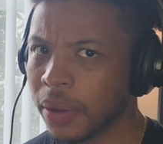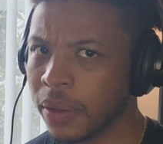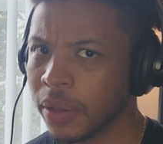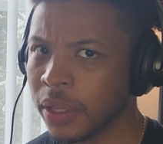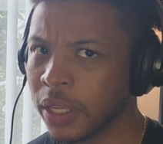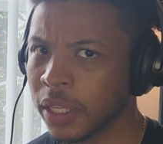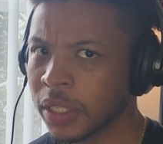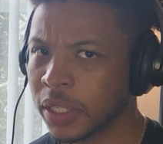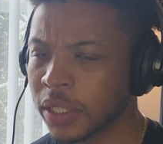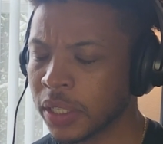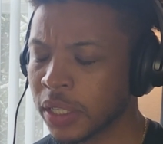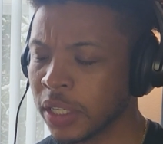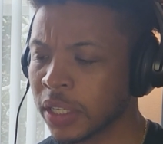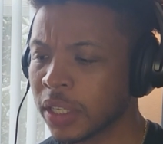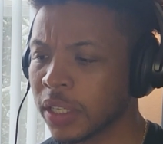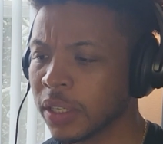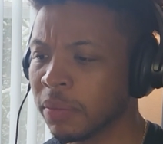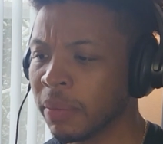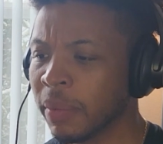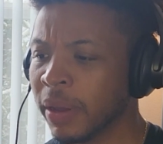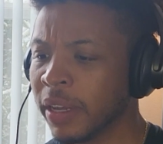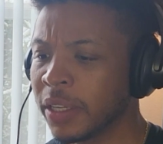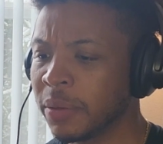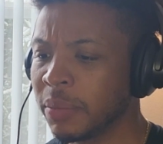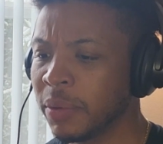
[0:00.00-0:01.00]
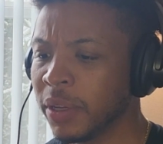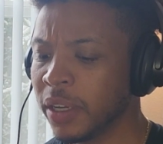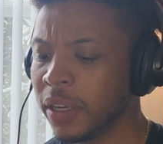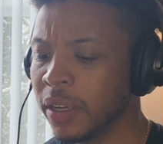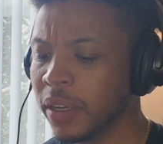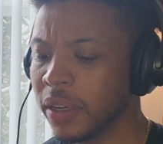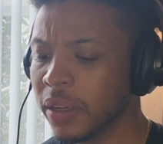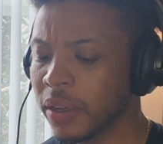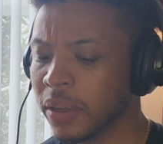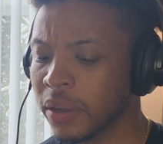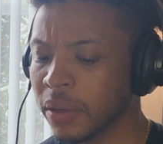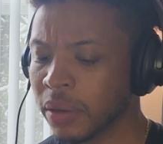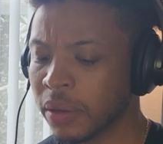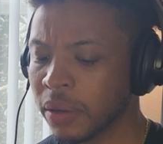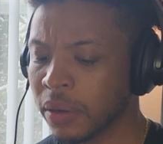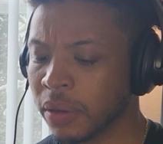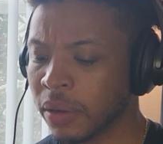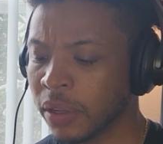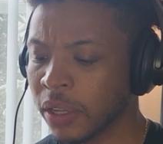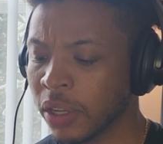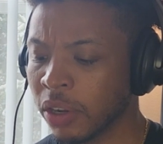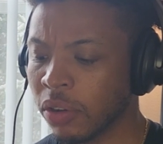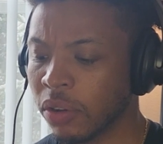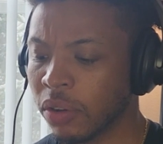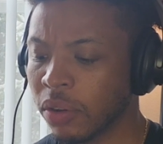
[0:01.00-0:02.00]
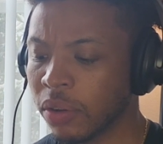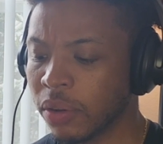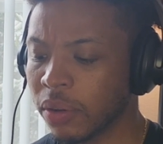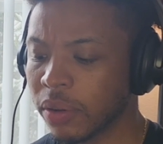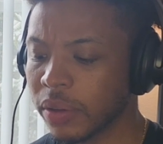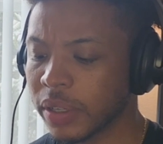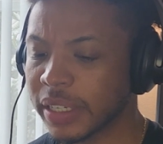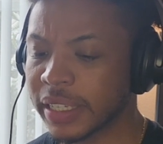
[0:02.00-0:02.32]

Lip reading: this makes me a little